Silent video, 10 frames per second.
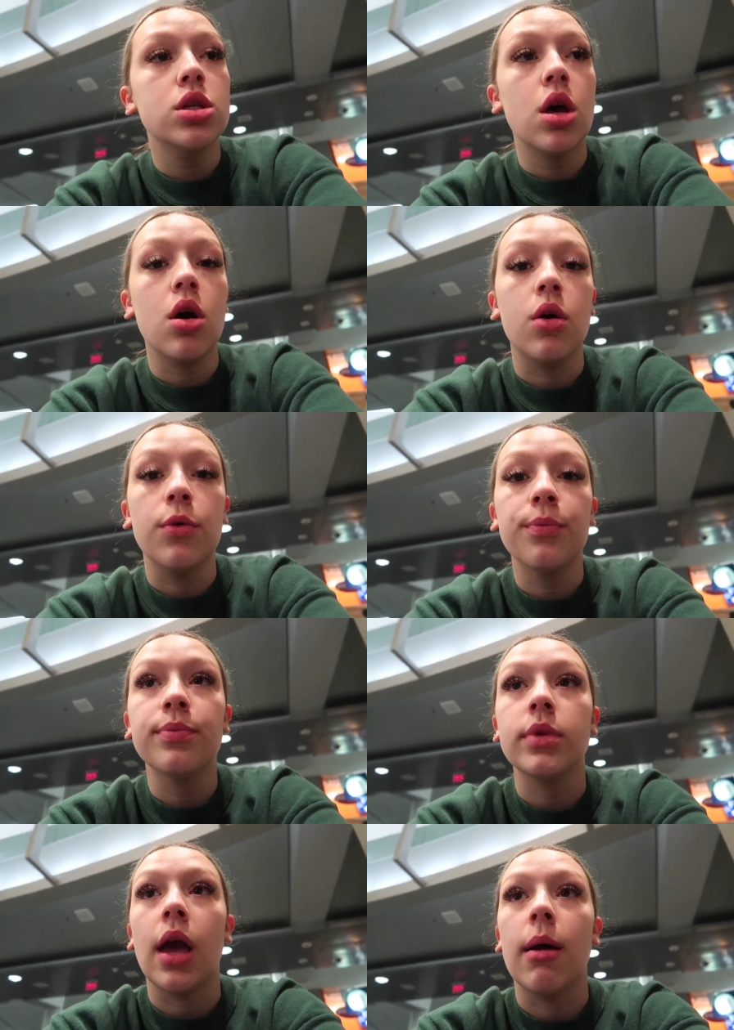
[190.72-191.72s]
So
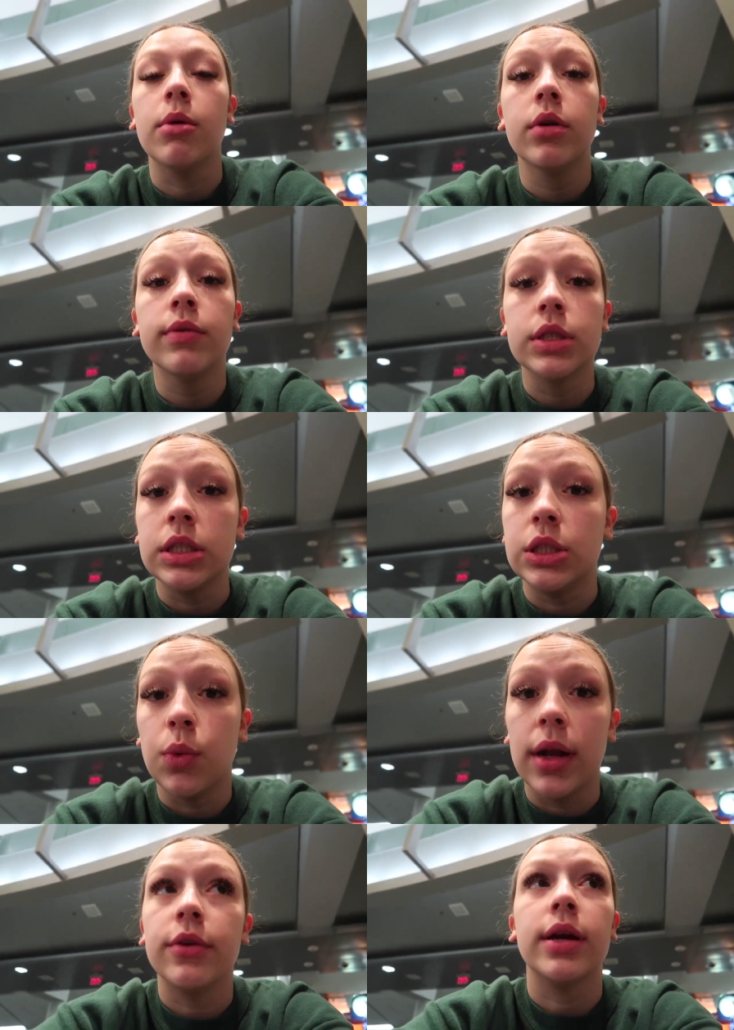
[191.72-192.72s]
yeah, but we're really
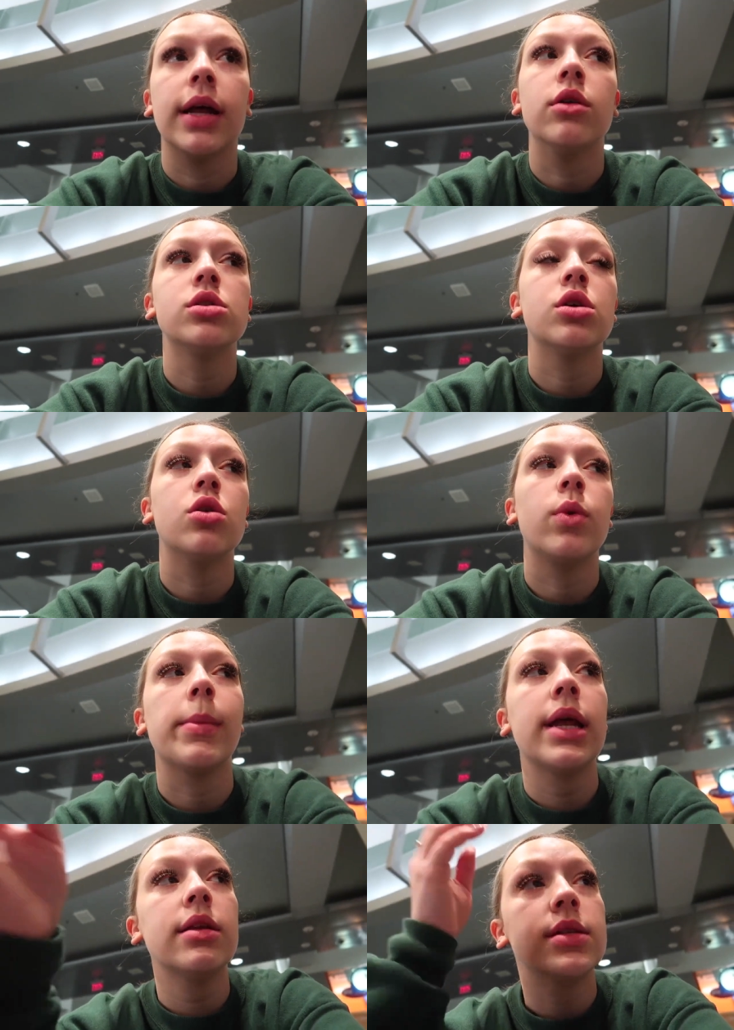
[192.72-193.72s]
sweating right now. So we
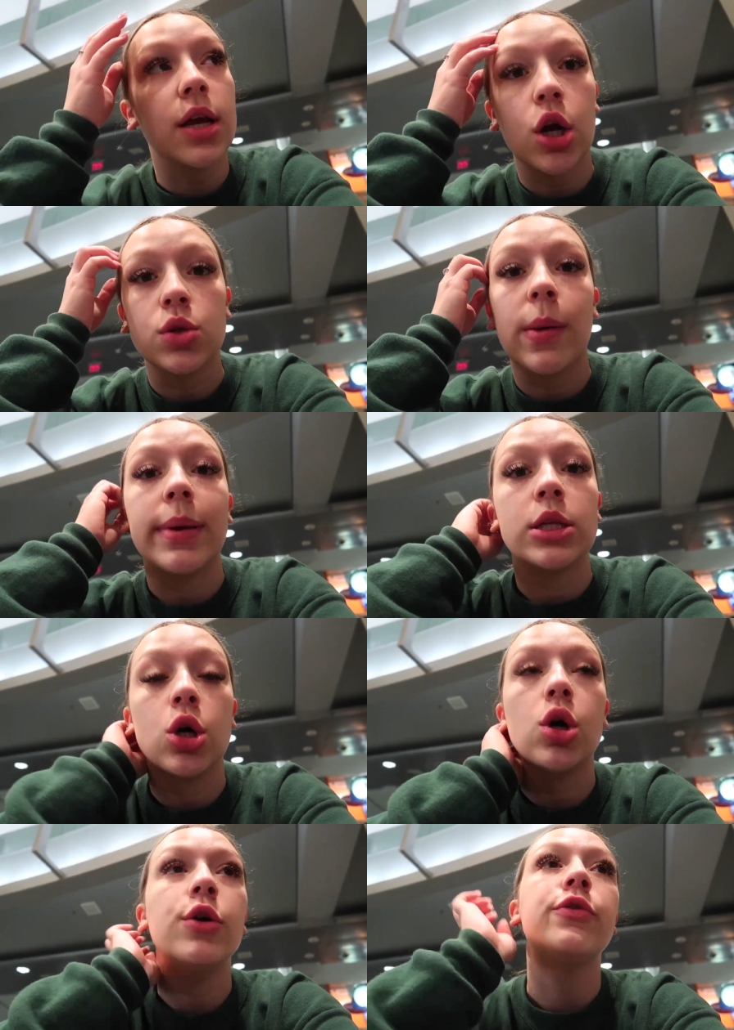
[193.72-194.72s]
might take our sweatpants
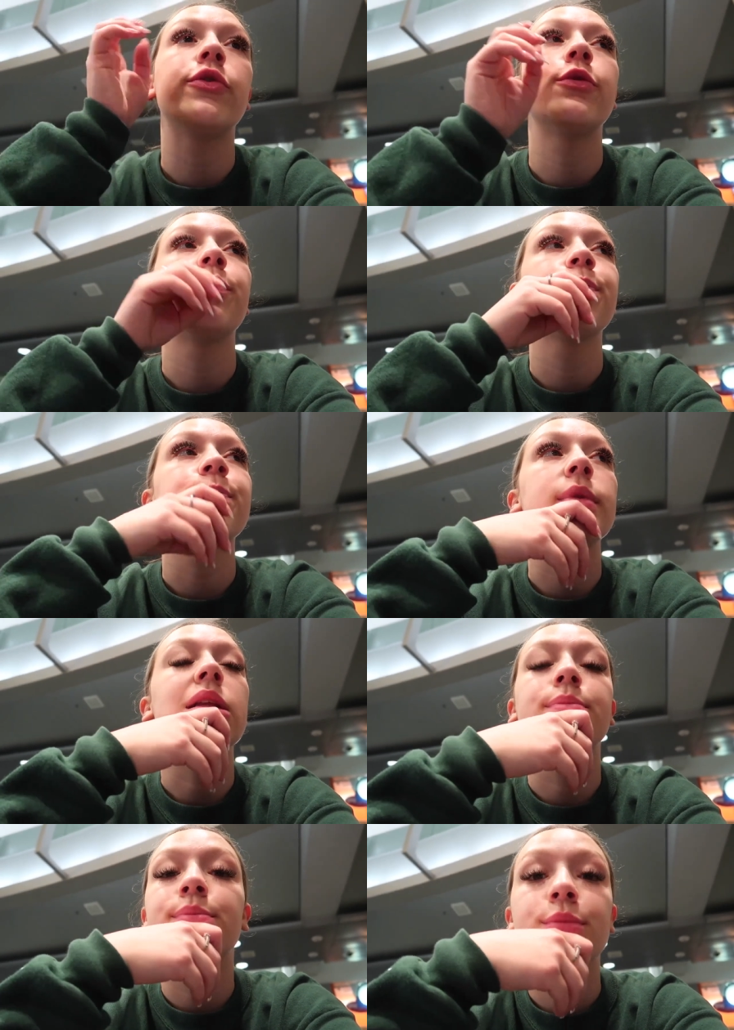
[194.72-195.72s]
off.
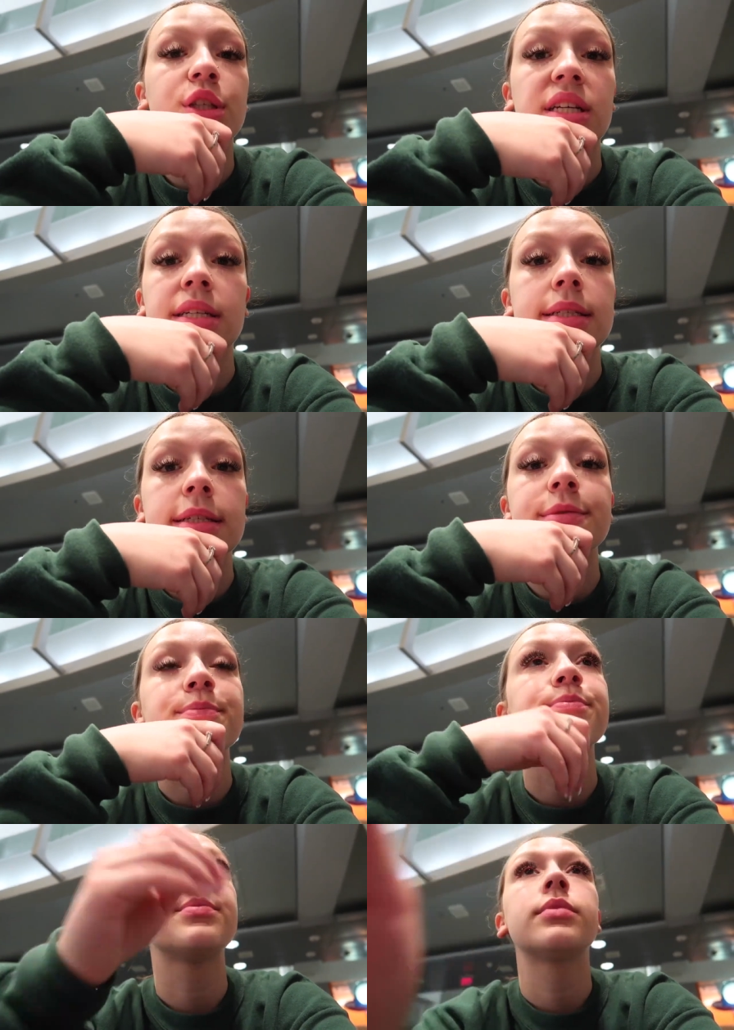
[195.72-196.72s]
Just gotta see.
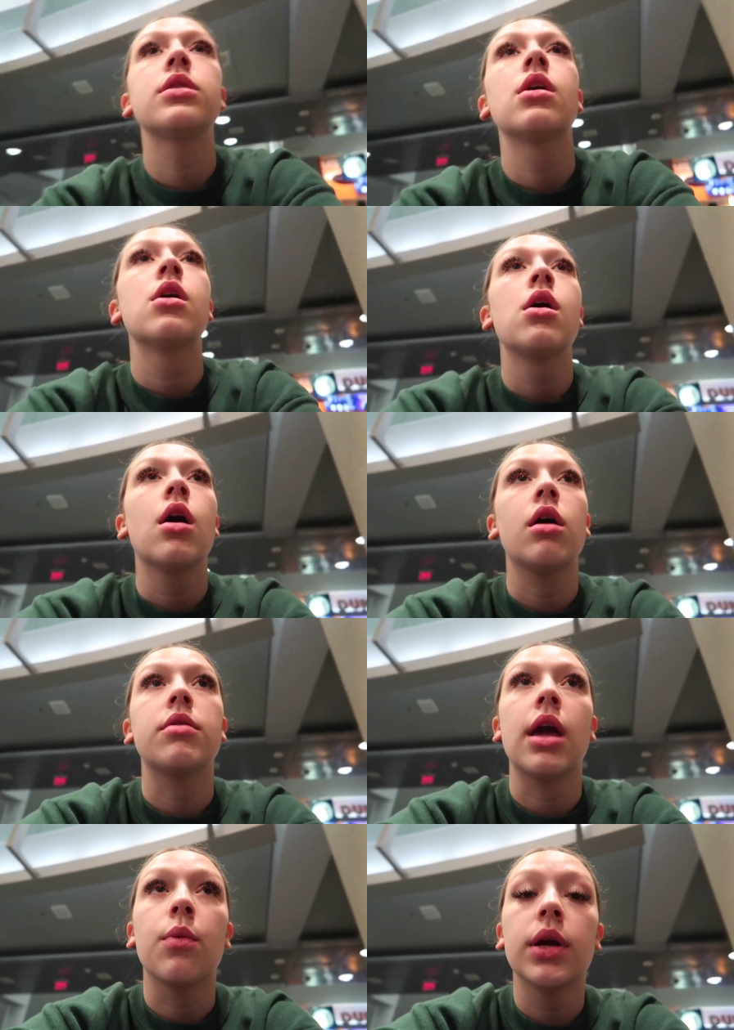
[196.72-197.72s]

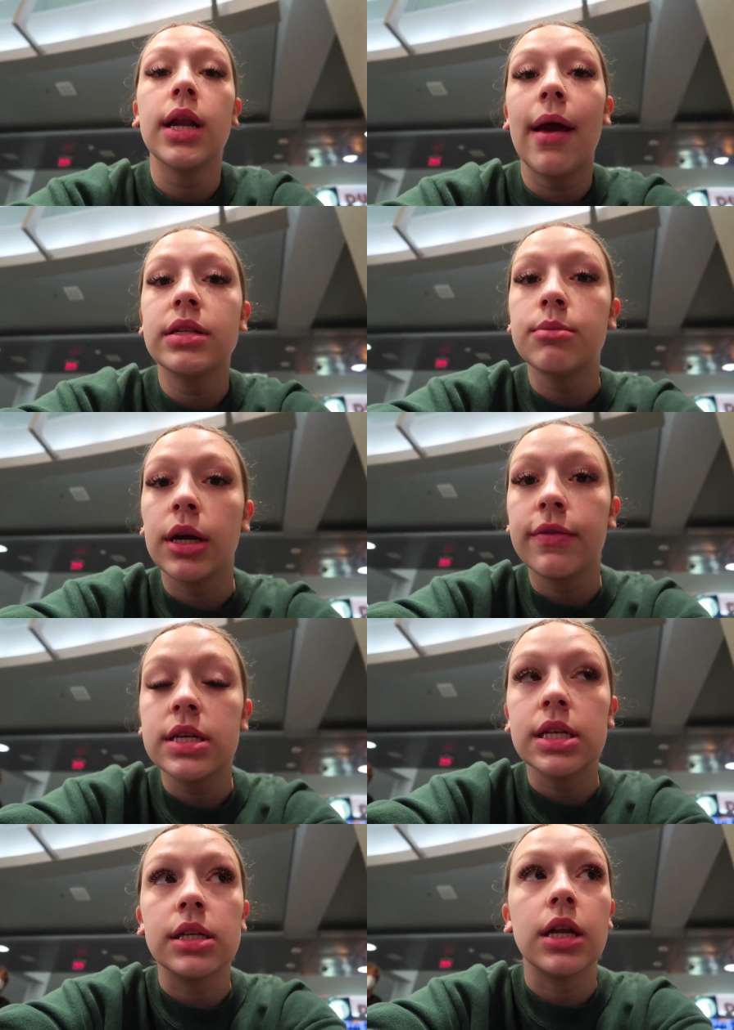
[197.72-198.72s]
Anyway, yeah, we're going to have some
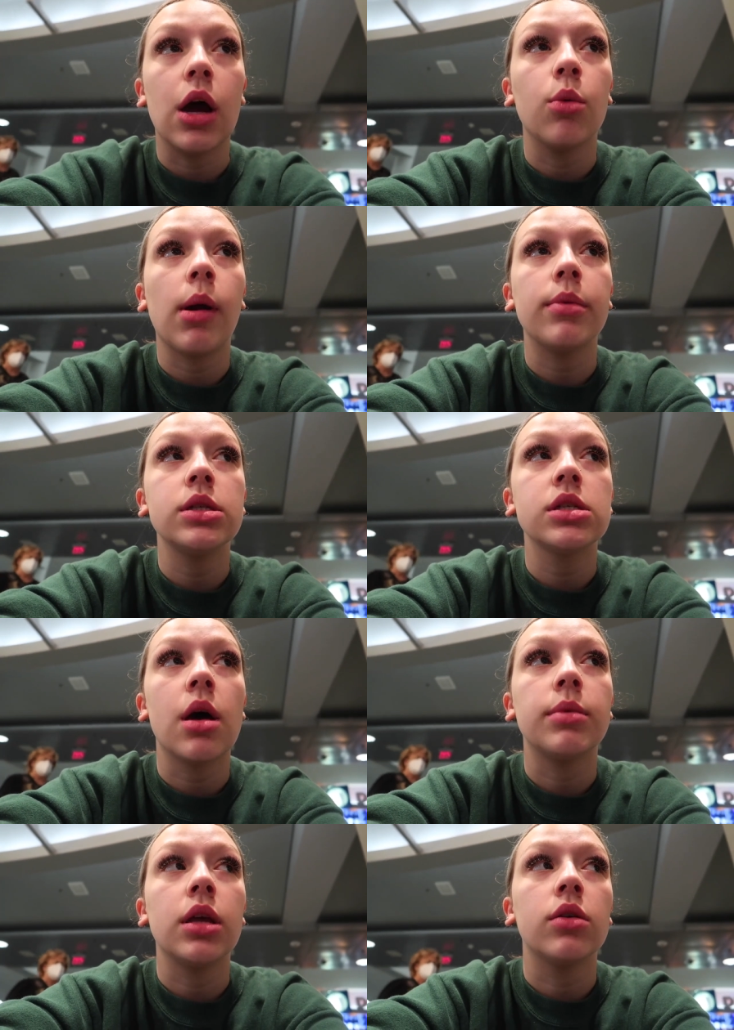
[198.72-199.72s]
breakfast and then I'll probably just
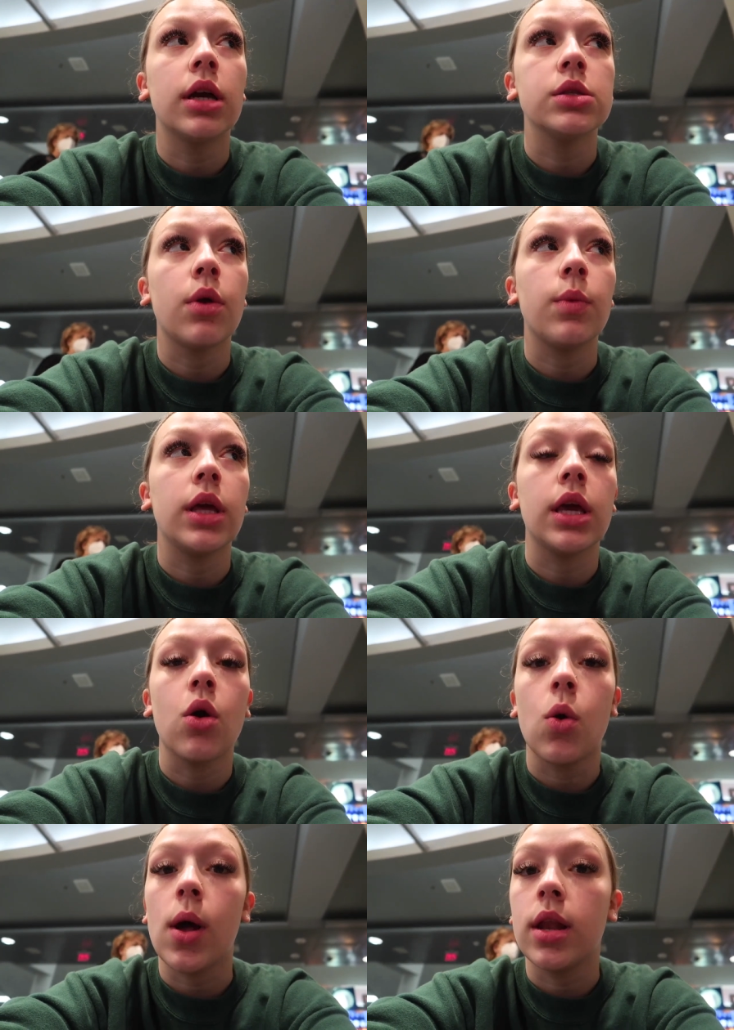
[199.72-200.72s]
update you guys when we get
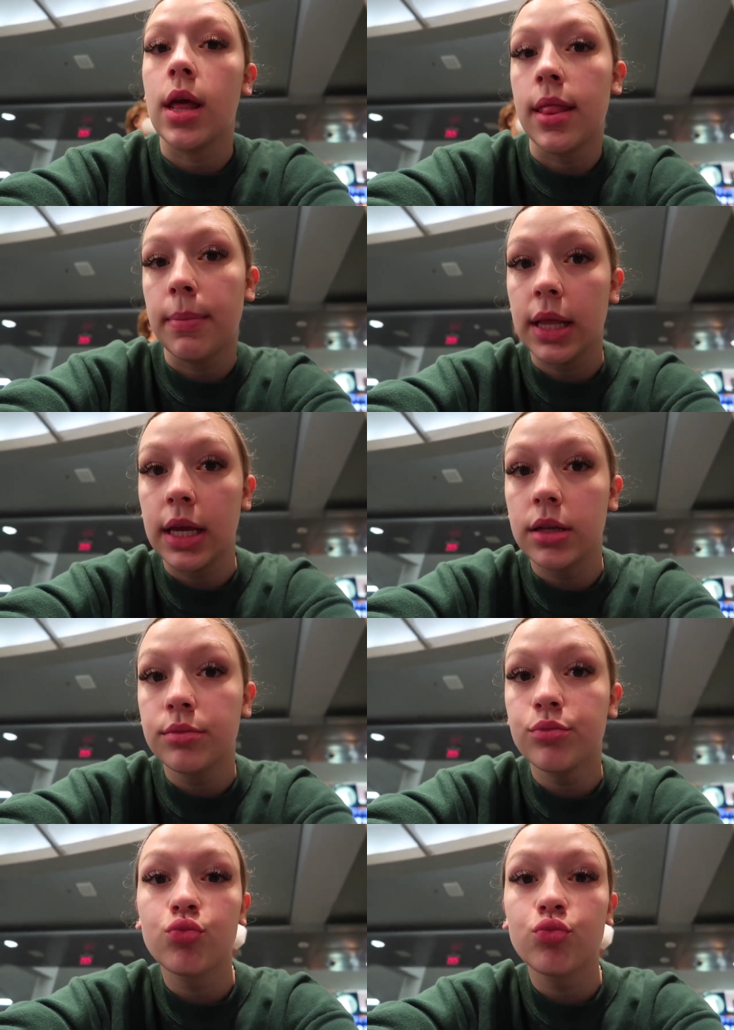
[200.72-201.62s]
on the plane.